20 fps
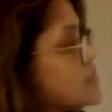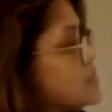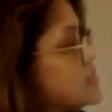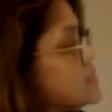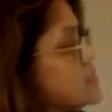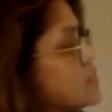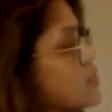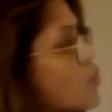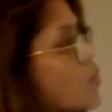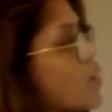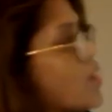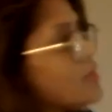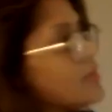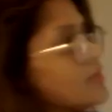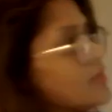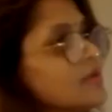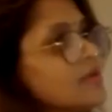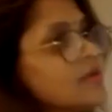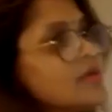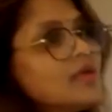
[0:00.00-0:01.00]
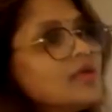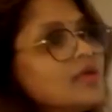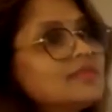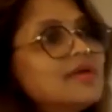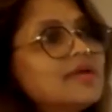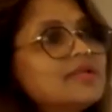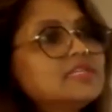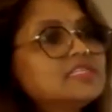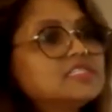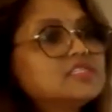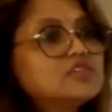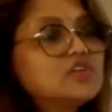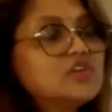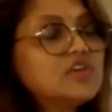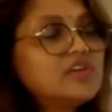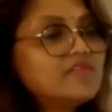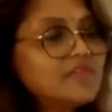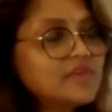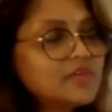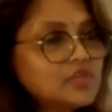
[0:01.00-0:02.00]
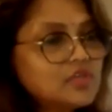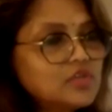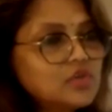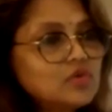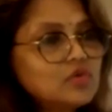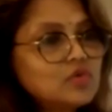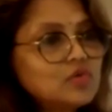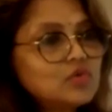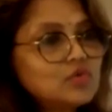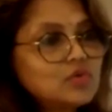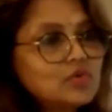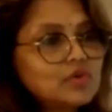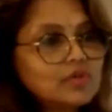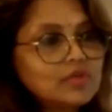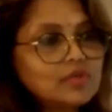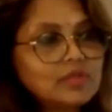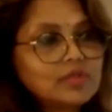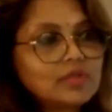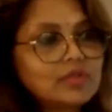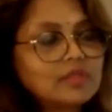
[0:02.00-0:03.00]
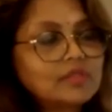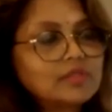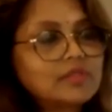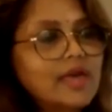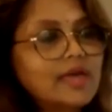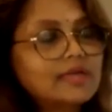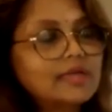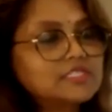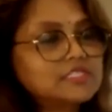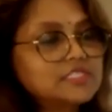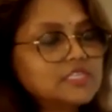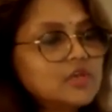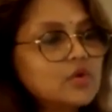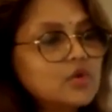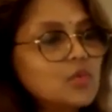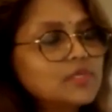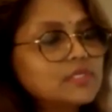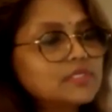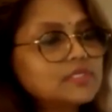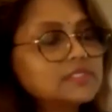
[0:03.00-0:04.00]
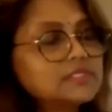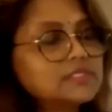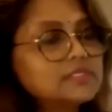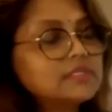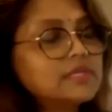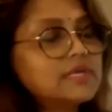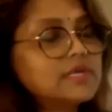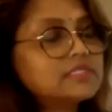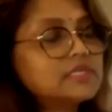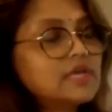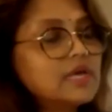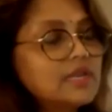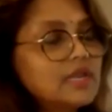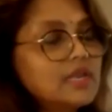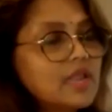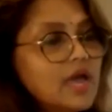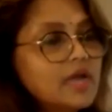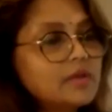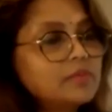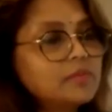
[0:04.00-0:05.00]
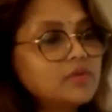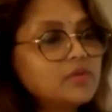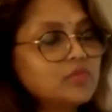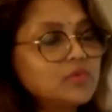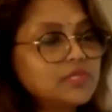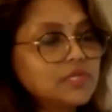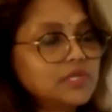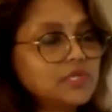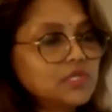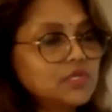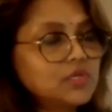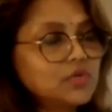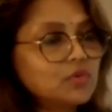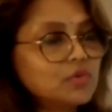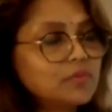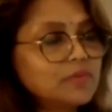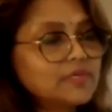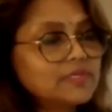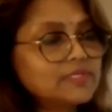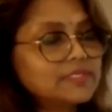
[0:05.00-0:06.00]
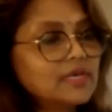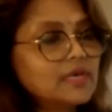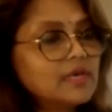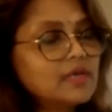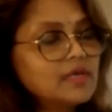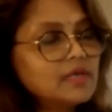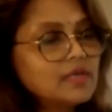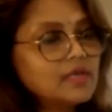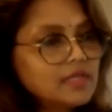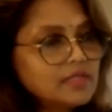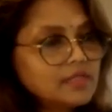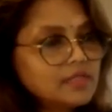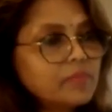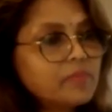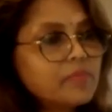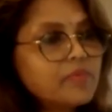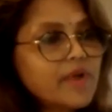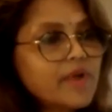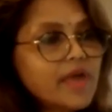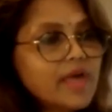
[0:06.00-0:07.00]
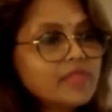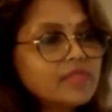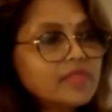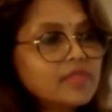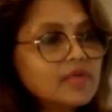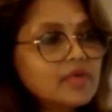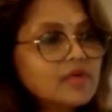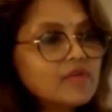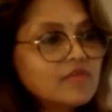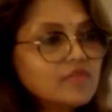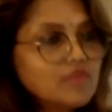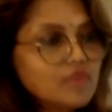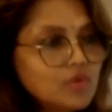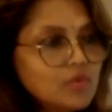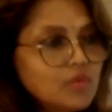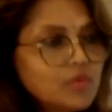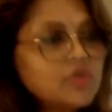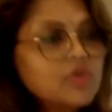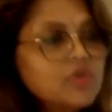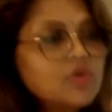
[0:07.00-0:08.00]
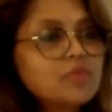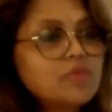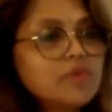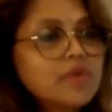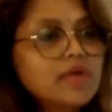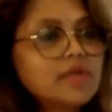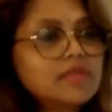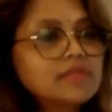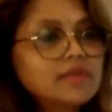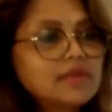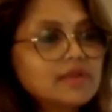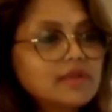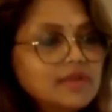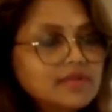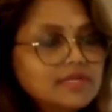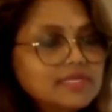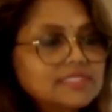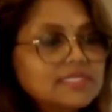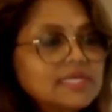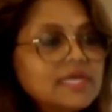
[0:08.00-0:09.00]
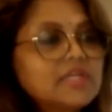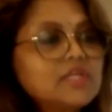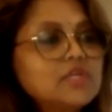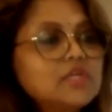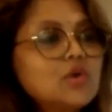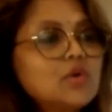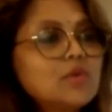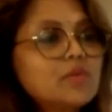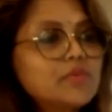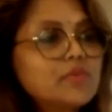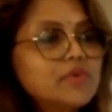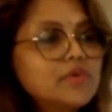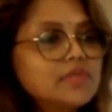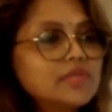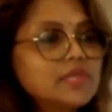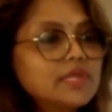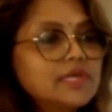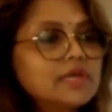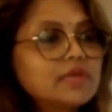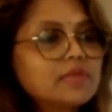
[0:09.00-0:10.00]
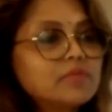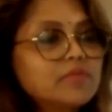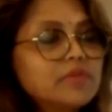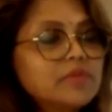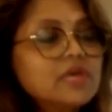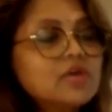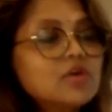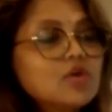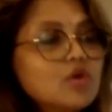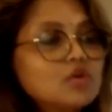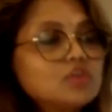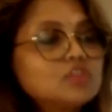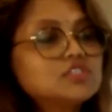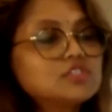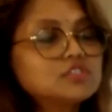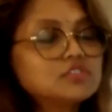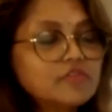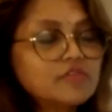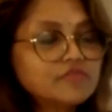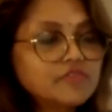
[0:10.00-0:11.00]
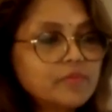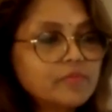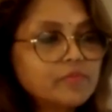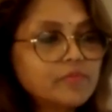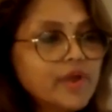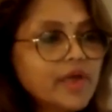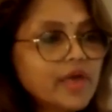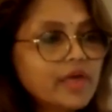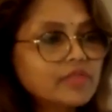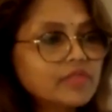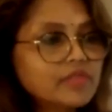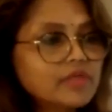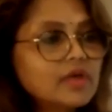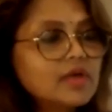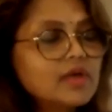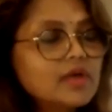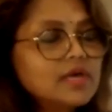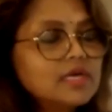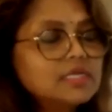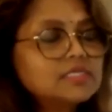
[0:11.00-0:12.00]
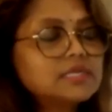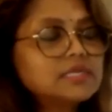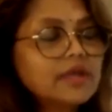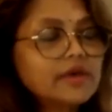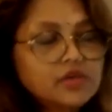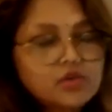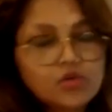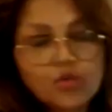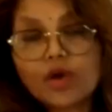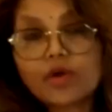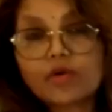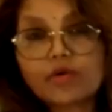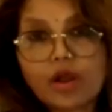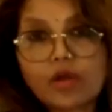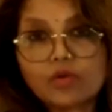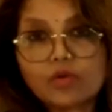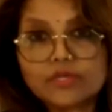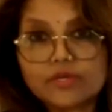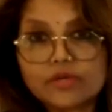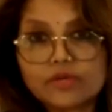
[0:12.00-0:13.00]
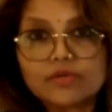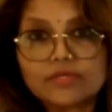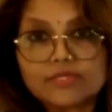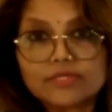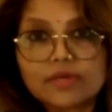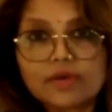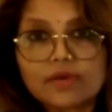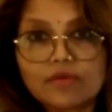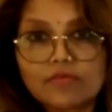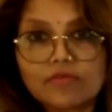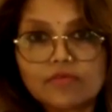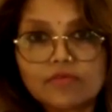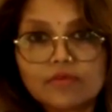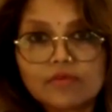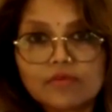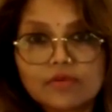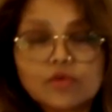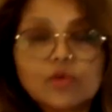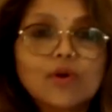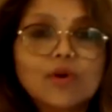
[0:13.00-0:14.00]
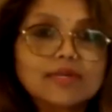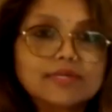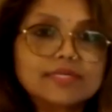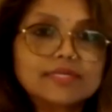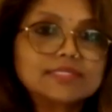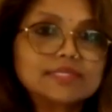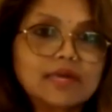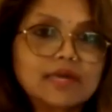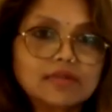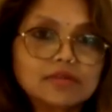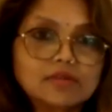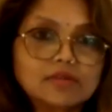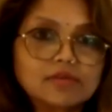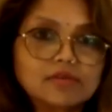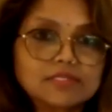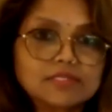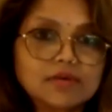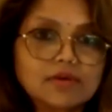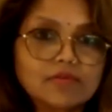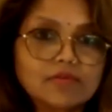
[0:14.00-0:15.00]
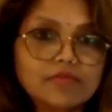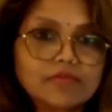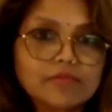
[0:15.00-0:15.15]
is the one that is giving you that sequence, that alignment within you, because the breath, following your breath and understanding your breathing and being conscious of your breath is like you are grounding yourself. You're understanding yourself,